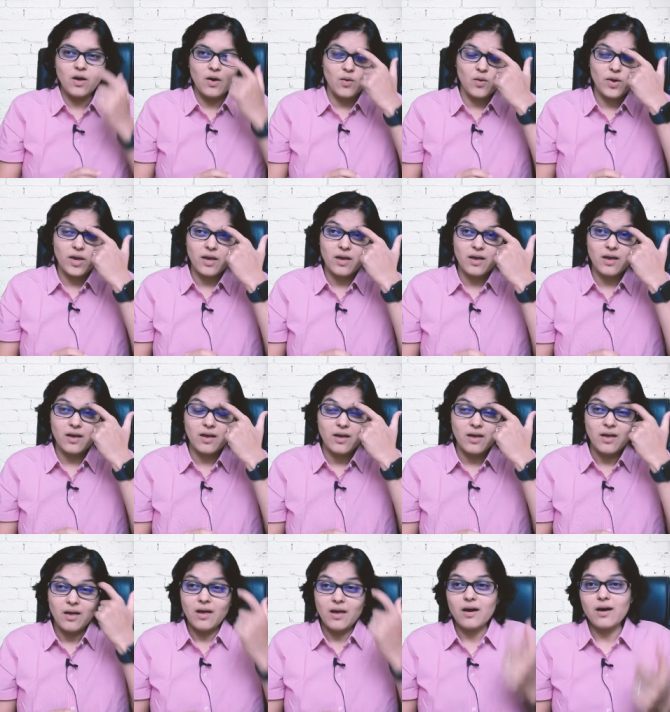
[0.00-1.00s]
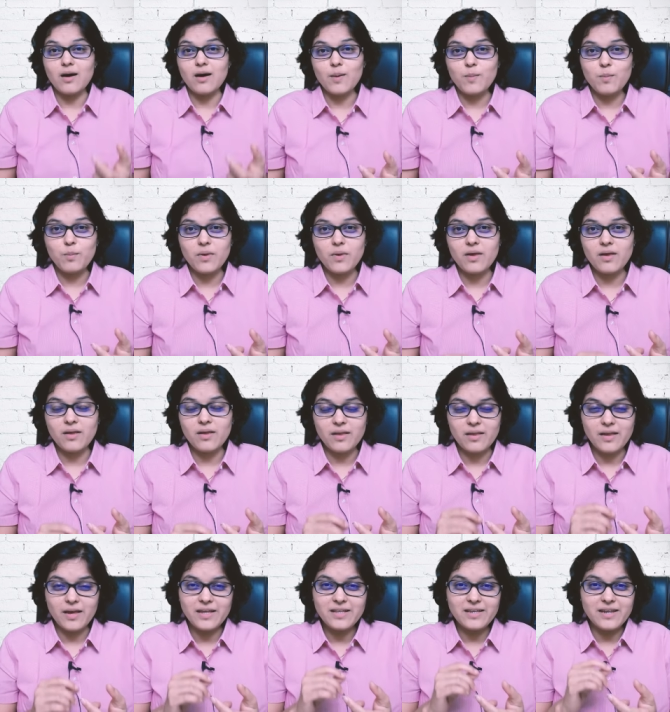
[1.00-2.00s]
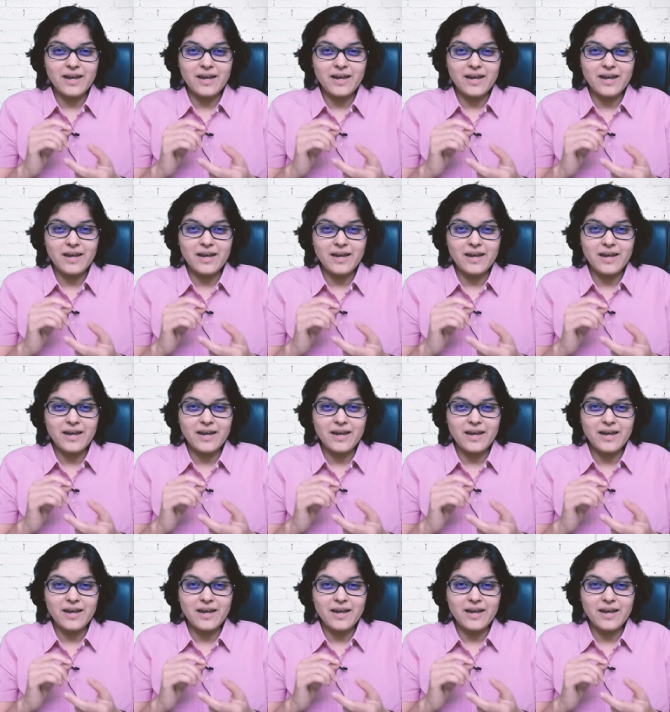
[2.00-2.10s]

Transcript: Okay. Uh, it,